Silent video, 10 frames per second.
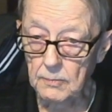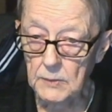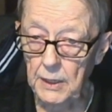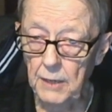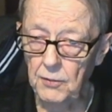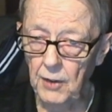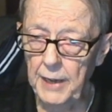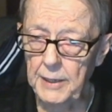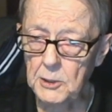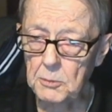if
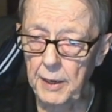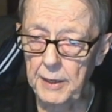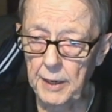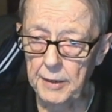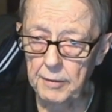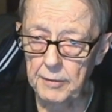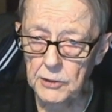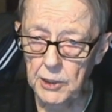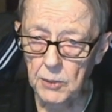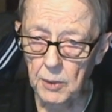light is made out of the
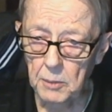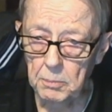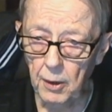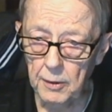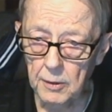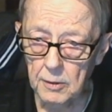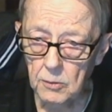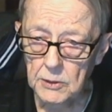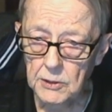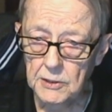G1 particle,
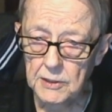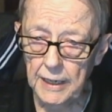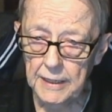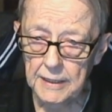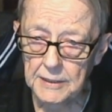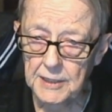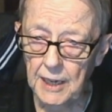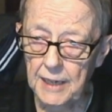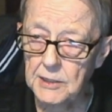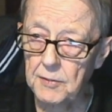which is like the
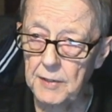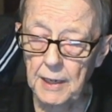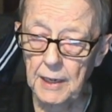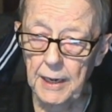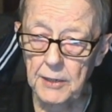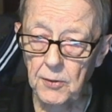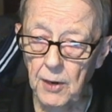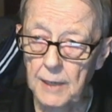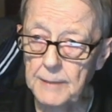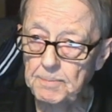size of an
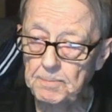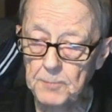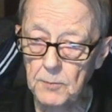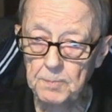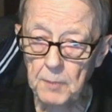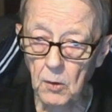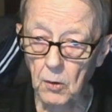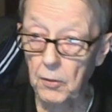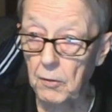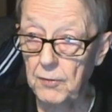electron,
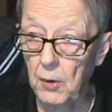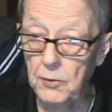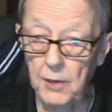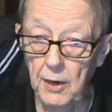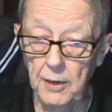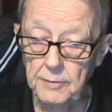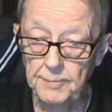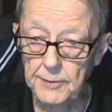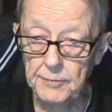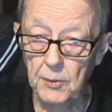or the photon,
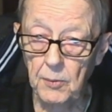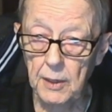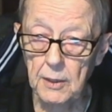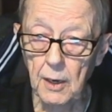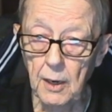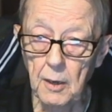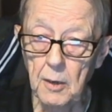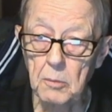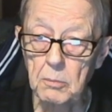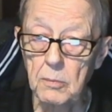if you want.
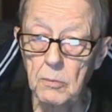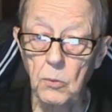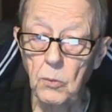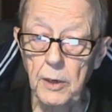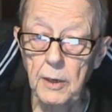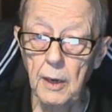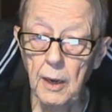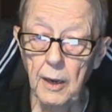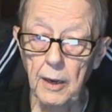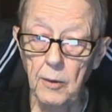We,
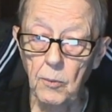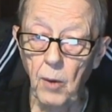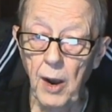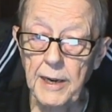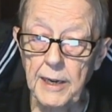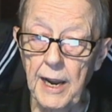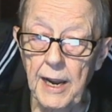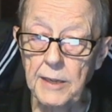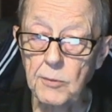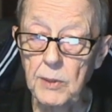why
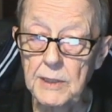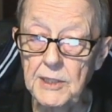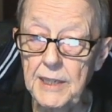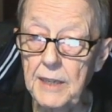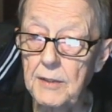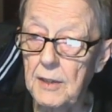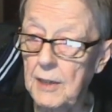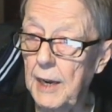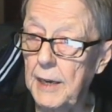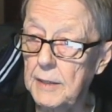can't we see the
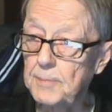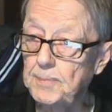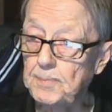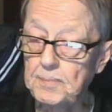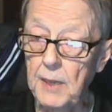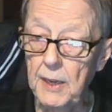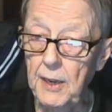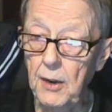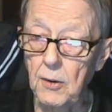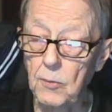light
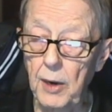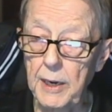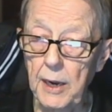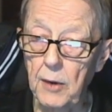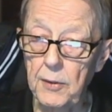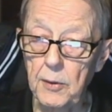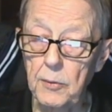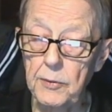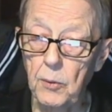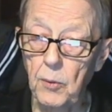here? Why can't
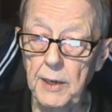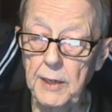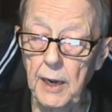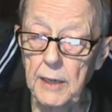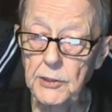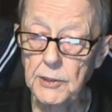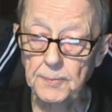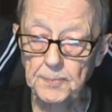the, the radiation?